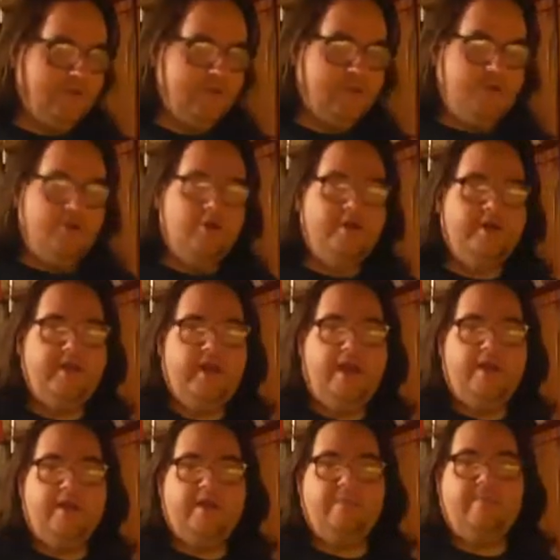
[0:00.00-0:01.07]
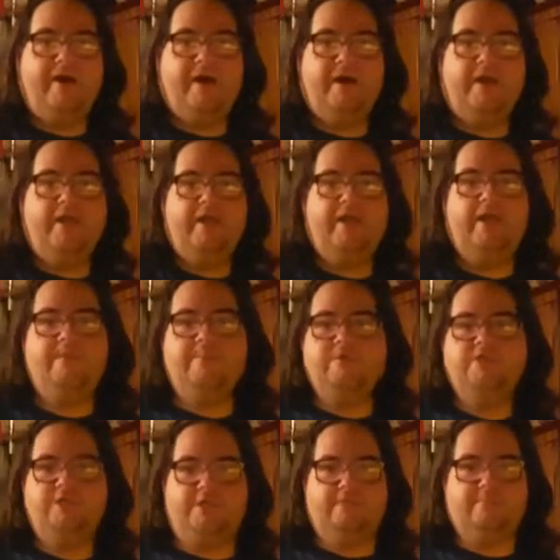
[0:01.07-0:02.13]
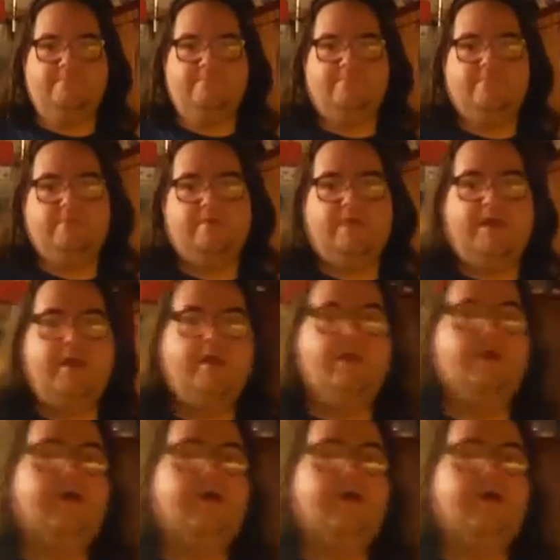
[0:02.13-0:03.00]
learning how to get by, and mooching. Okay,